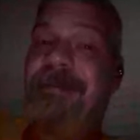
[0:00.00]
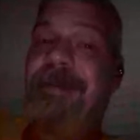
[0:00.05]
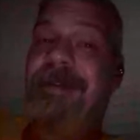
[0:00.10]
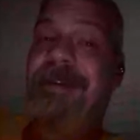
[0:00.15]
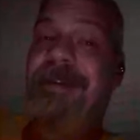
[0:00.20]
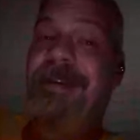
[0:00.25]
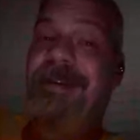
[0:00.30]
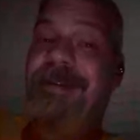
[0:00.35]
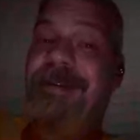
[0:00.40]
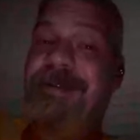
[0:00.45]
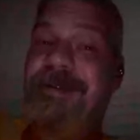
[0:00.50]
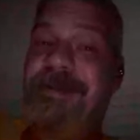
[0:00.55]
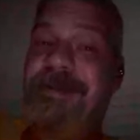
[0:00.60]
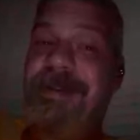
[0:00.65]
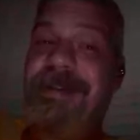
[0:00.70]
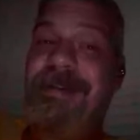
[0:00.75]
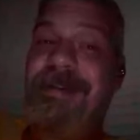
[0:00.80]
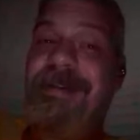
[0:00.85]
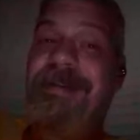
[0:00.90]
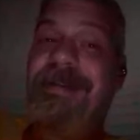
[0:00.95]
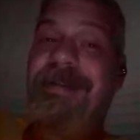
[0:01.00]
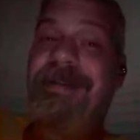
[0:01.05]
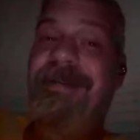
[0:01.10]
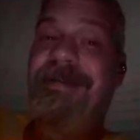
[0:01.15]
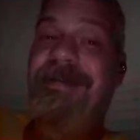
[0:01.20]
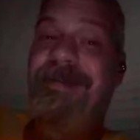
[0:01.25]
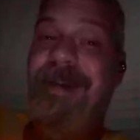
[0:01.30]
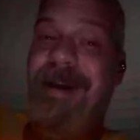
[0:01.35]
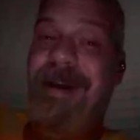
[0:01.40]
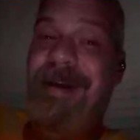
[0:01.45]
what the issue is
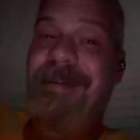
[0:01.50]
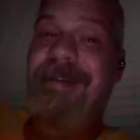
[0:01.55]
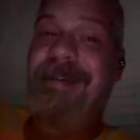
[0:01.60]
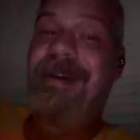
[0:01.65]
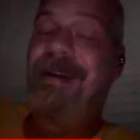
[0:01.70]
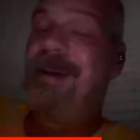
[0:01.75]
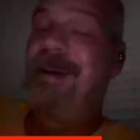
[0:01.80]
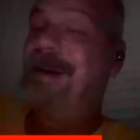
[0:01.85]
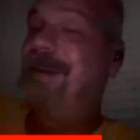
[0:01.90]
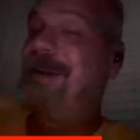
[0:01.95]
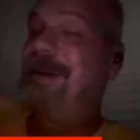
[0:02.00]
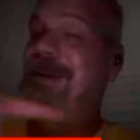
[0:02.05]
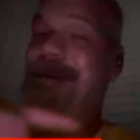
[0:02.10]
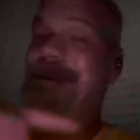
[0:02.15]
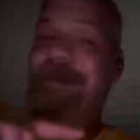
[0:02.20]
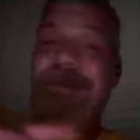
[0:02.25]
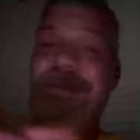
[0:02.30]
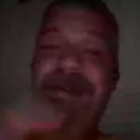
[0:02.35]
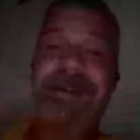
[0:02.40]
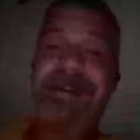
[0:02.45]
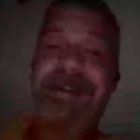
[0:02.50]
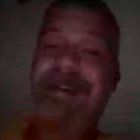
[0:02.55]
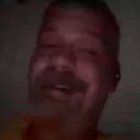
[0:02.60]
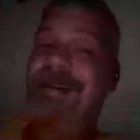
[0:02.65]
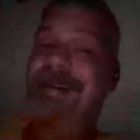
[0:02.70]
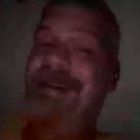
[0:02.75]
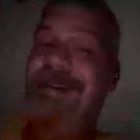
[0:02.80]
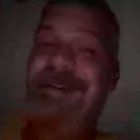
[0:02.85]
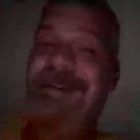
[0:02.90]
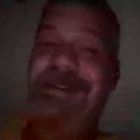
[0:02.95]
right there. I think you hit the
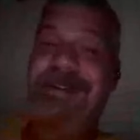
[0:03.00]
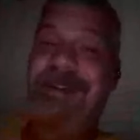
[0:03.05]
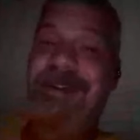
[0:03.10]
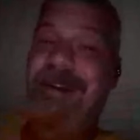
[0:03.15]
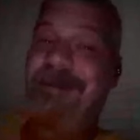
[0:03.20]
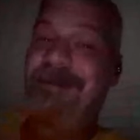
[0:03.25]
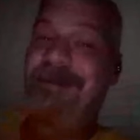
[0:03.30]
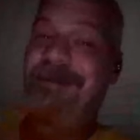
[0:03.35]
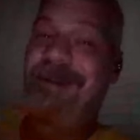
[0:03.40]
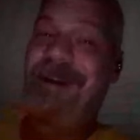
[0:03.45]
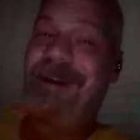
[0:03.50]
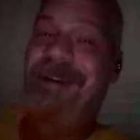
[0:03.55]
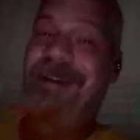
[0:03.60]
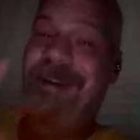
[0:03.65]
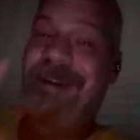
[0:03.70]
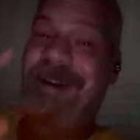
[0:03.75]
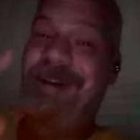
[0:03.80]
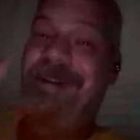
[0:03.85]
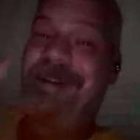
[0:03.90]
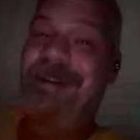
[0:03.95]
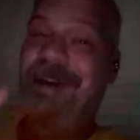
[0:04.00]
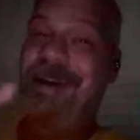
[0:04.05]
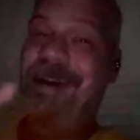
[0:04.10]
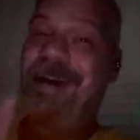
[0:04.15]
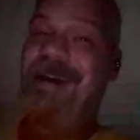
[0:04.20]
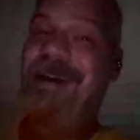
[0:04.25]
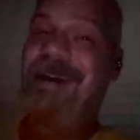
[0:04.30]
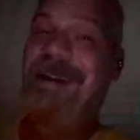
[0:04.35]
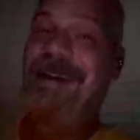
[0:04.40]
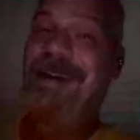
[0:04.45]
nail directly on the
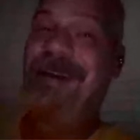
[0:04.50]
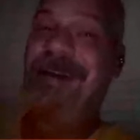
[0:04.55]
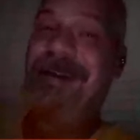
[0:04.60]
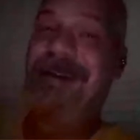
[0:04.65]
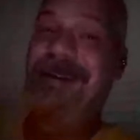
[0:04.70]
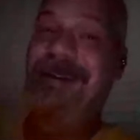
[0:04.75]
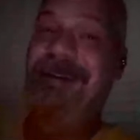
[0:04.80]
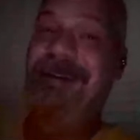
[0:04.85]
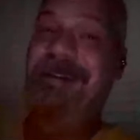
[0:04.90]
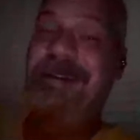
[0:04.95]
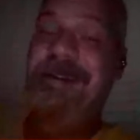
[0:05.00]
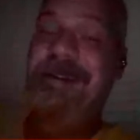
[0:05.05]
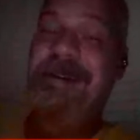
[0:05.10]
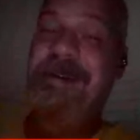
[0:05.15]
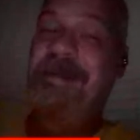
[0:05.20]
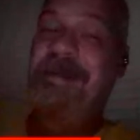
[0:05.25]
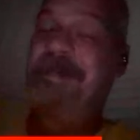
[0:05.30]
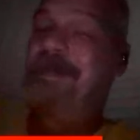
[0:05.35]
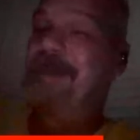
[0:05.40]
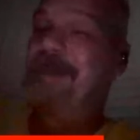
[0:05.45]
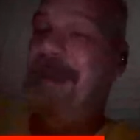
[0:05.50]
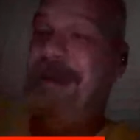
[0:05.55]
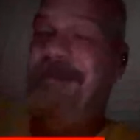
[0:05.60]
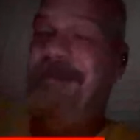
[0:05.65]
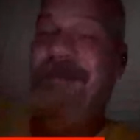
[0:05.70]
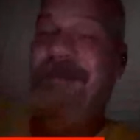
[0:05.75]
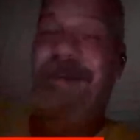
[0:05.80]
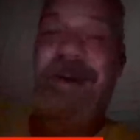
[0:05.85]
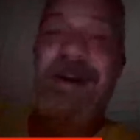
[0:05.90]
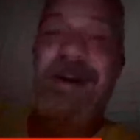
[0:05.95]
head again.
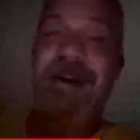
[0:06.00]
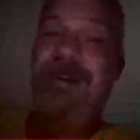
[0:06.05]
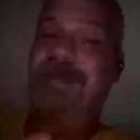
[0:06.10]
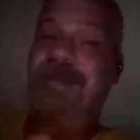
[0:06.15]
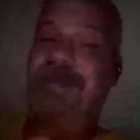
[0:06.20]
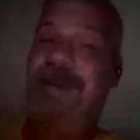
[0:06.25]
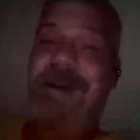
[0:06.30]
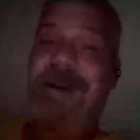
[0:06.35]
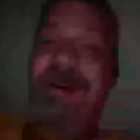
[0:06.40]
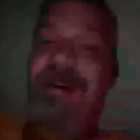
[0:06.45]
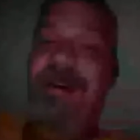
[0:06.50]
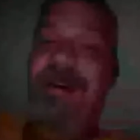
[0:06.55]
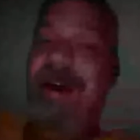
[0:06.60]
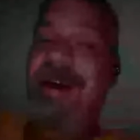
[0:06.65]
Very smart